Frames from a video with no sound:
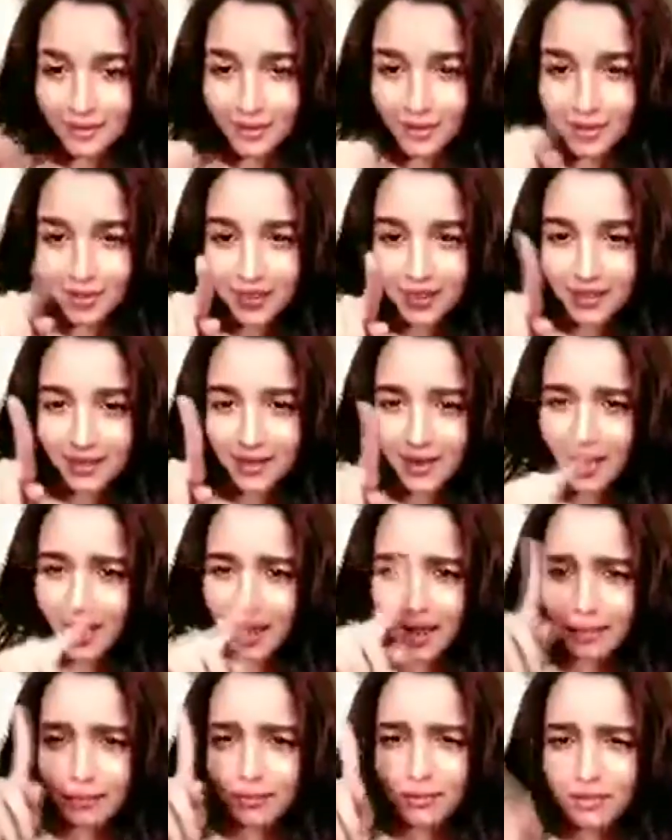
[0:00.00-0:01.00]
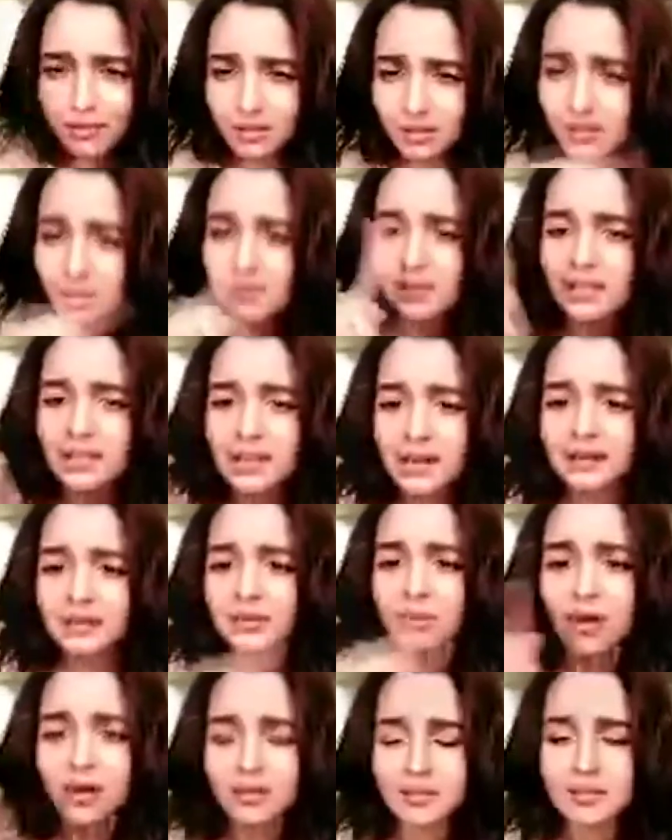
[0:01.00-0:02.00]
Okay, I would really like
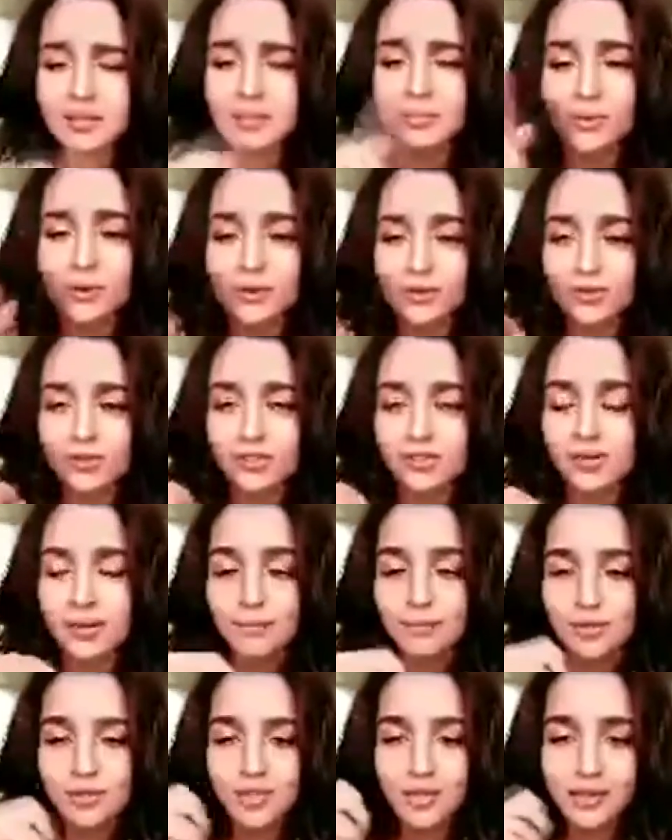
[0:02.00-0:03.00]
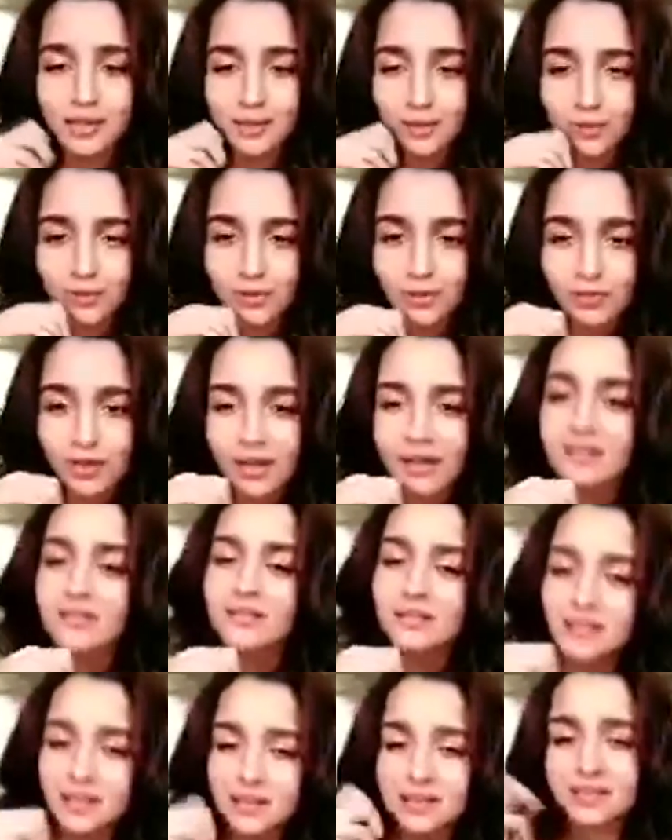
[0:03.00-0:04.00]
to answer some questions and I'm just getting lots of,
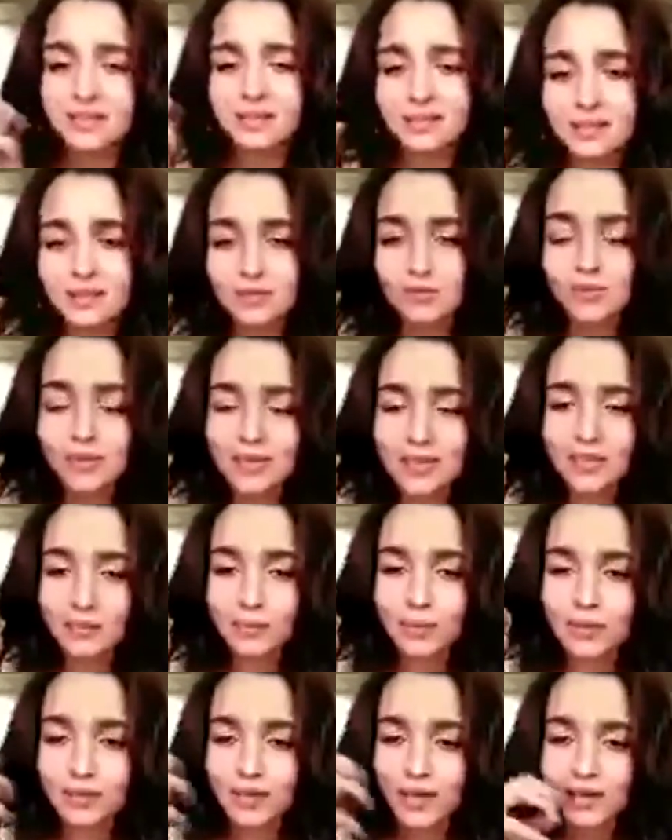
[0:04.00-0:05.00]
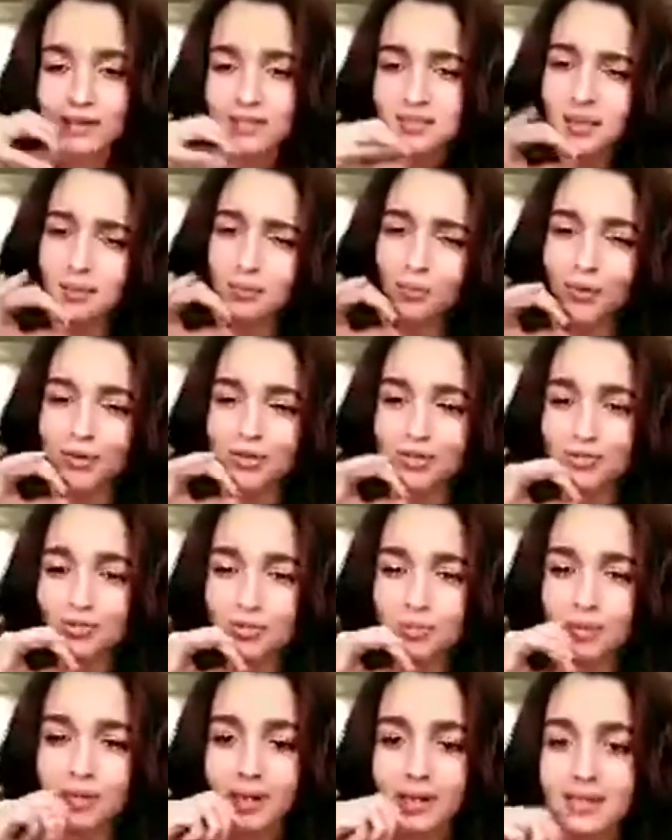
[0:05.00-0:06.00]
it's sweet, but like some questions
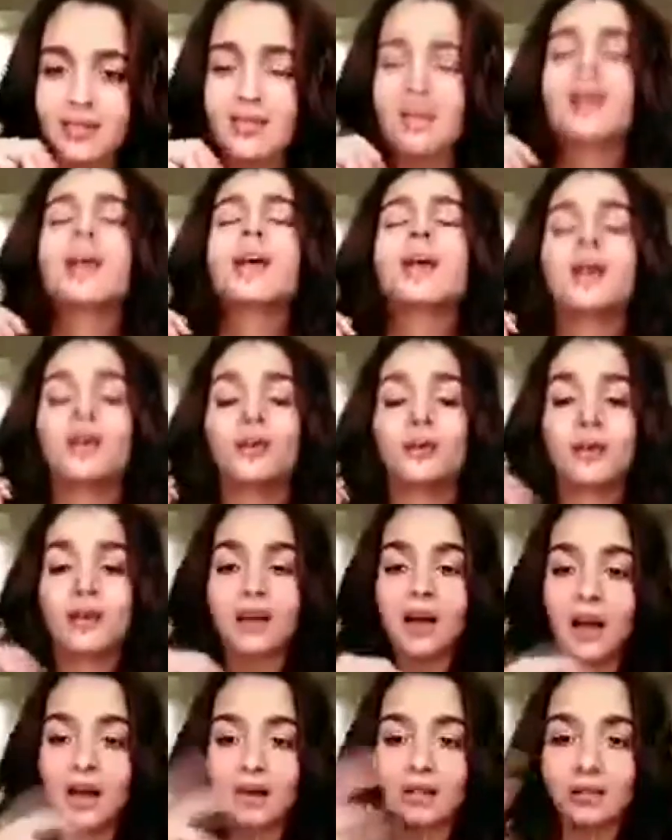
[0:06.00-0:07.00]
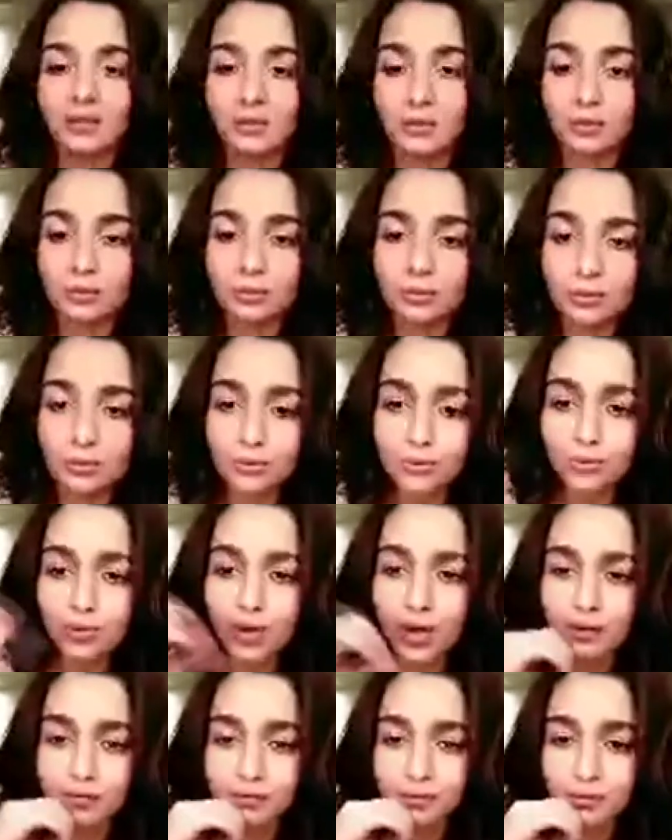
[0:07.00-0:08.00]
would be nice. Okay, heart to you too,
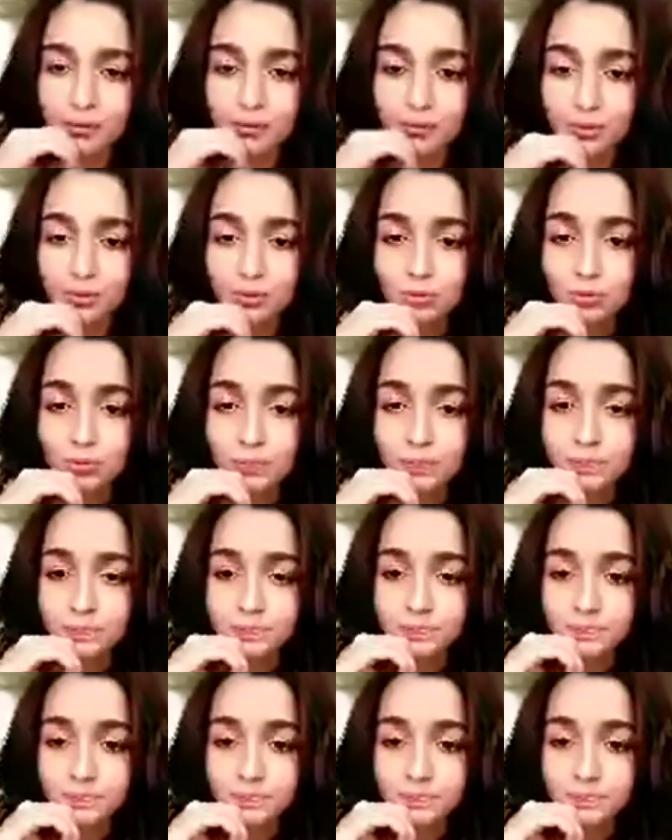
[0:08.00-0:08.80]
love to you too.